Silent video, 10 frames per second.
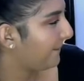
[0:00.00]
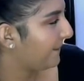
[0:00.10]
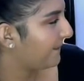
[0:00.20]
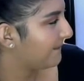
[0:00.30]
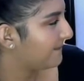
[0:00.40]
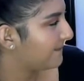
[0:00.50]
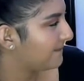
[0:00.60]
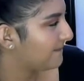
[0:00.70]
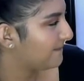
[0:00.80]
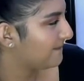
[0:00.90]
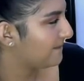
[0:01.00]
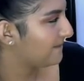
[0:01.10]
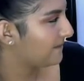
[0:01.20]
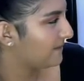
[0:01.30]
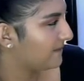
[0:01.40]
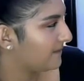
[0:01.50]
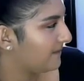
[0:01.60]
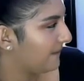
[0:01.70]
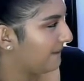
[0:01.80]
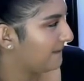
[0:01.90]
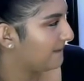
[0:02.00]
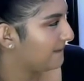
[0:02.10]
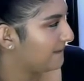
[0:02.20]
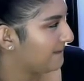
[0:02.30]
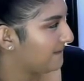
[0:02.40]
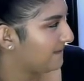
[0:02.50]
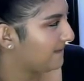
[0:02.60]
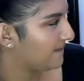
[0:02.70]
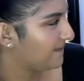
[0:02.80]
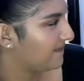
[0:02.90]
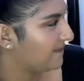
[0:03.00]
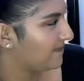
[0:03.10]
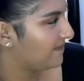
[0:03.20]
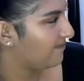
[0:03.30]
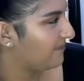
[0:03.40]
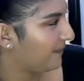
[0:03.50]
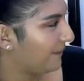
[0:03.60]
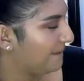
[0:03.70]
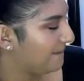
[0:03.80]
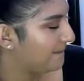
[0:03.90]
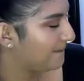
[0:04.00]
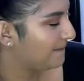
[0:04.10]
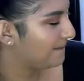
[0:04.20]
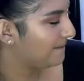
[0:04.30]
[no speech]